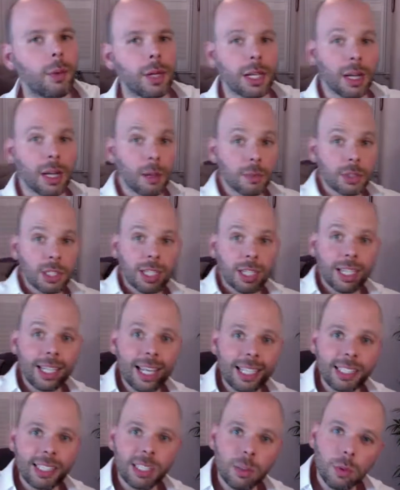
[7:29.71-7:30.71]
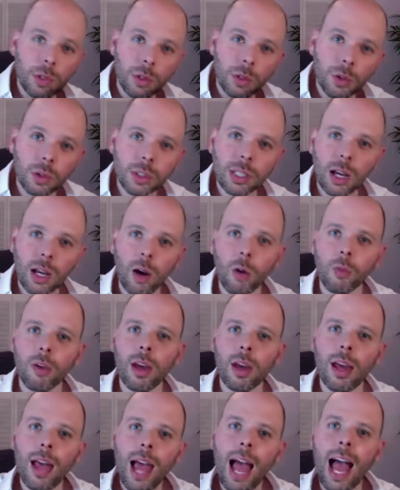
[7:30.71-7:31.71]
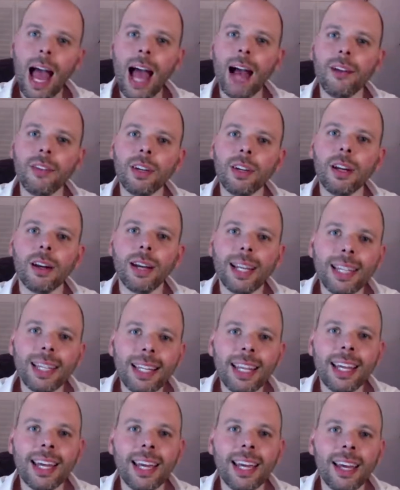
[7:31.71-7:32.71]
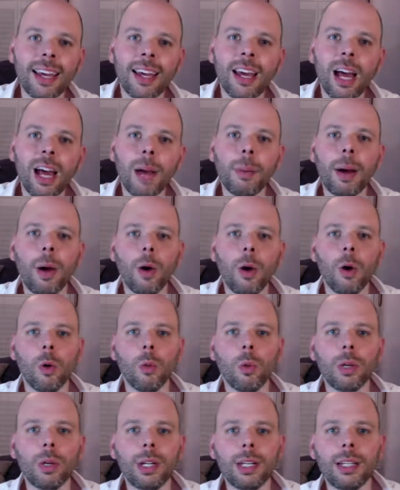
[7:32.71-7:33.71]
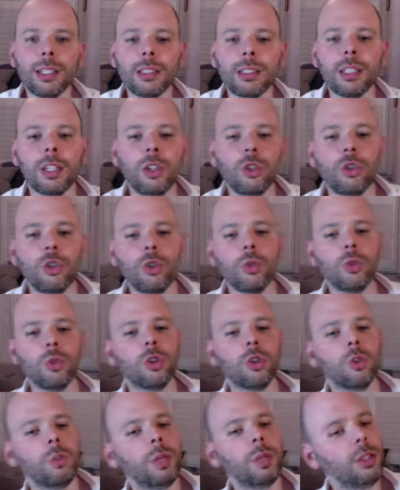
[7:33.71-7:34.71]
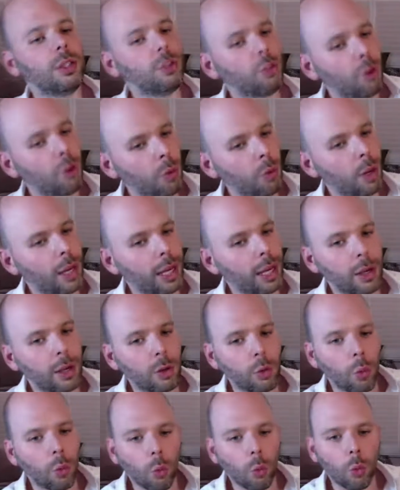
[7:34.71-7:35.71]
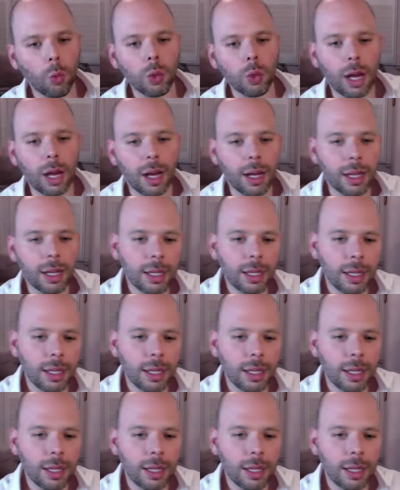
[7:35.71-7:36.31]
When it comes to connecting with yourself, have an idea about what it is that you could be doing in order